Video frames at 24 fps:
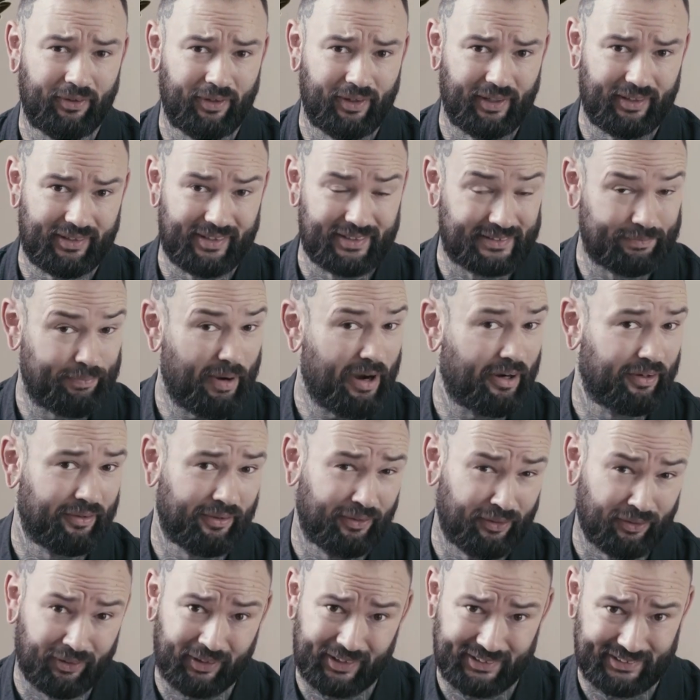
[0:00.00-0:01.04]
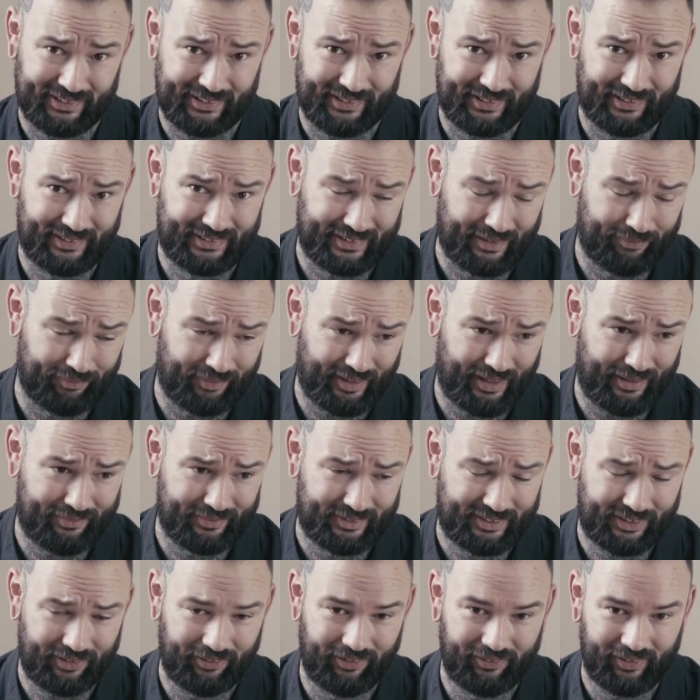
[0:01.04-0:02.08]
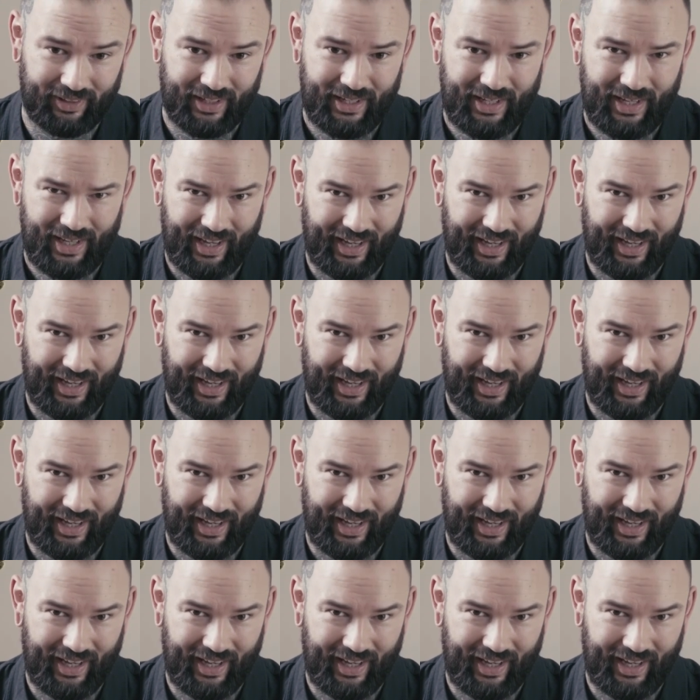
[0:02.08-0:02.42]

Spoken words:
or the sparrowhawk as it's sometimes called.